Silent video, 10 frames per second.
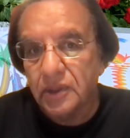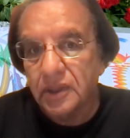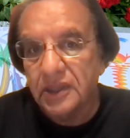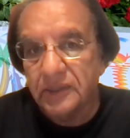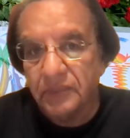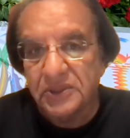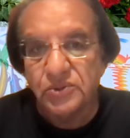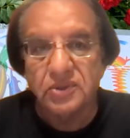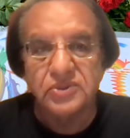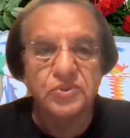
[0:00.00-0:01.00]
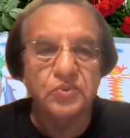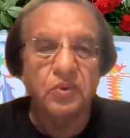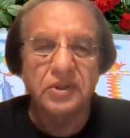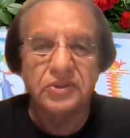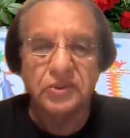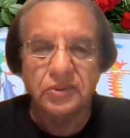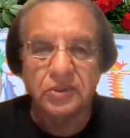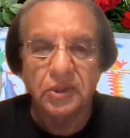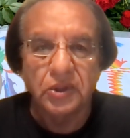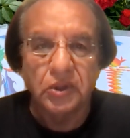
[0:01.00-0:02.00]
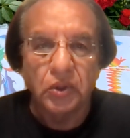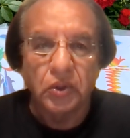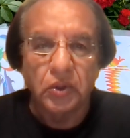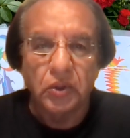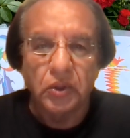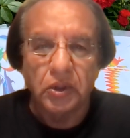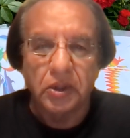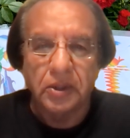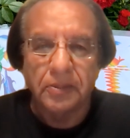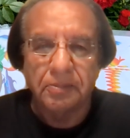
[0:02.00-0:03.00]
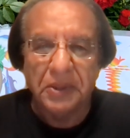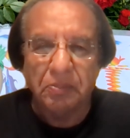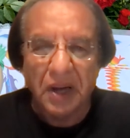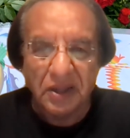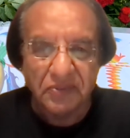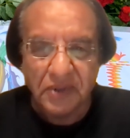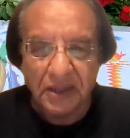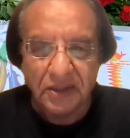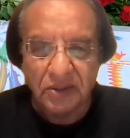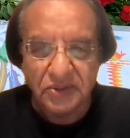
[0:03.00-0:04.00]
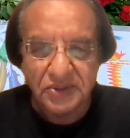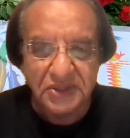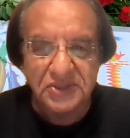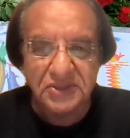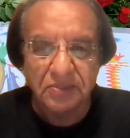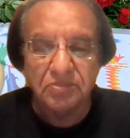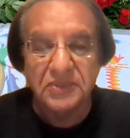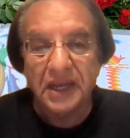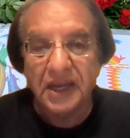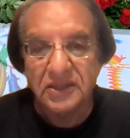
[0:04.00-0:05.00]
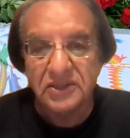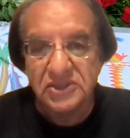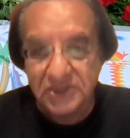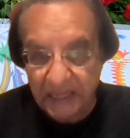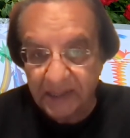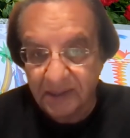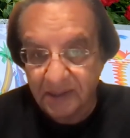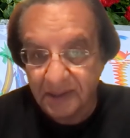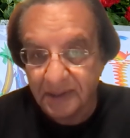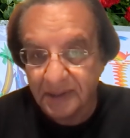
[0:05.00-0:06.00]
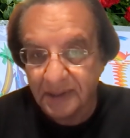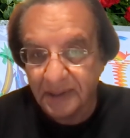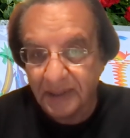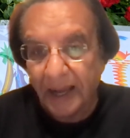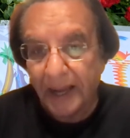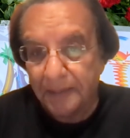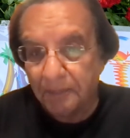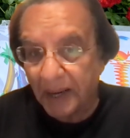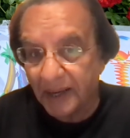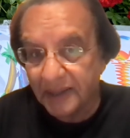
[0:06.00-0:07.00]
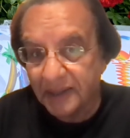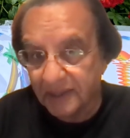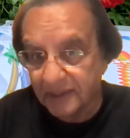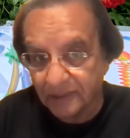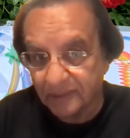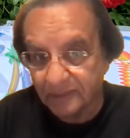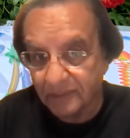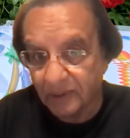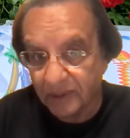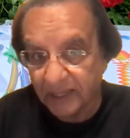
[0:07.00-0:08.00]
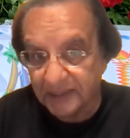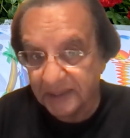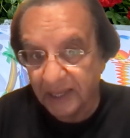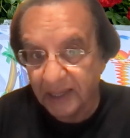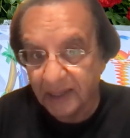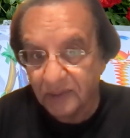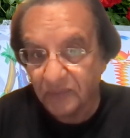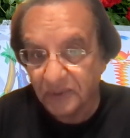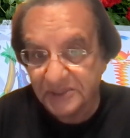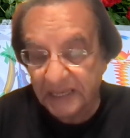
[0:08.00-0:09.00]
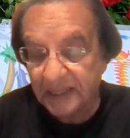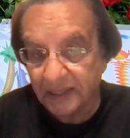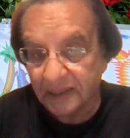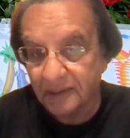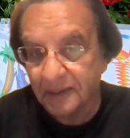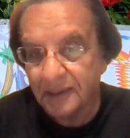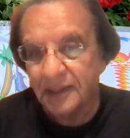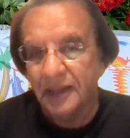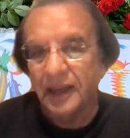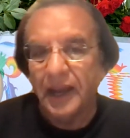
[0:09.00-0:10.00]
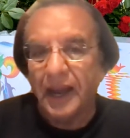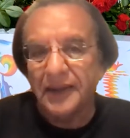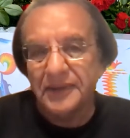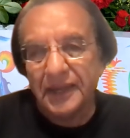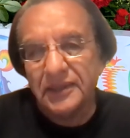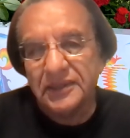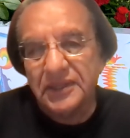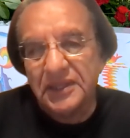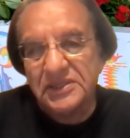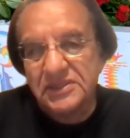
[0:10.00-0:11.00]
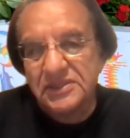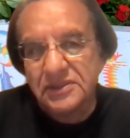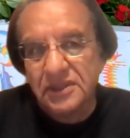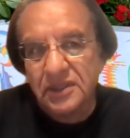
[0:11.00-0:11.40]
Individuals who want to be part of Cardano system, they can stake and buy Cardano or ADA for staking. And then these